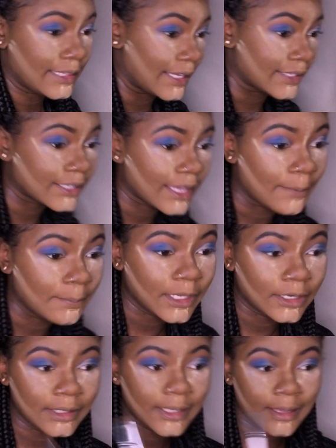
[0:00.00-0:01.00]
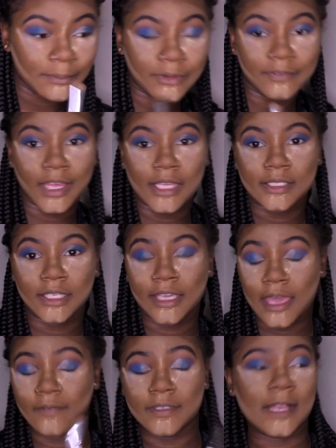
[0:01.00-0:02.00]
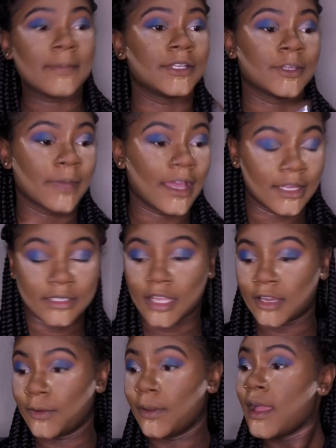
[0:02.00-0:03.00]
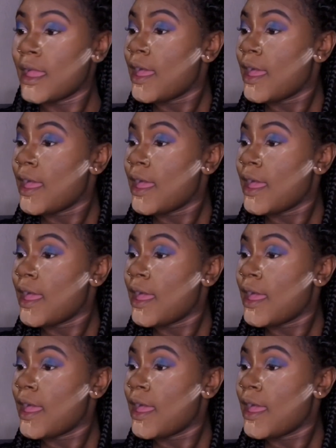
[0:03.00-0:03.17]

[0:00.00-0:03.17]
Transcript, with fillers: Like, I'm literally improvising every time I do my eyeshadow.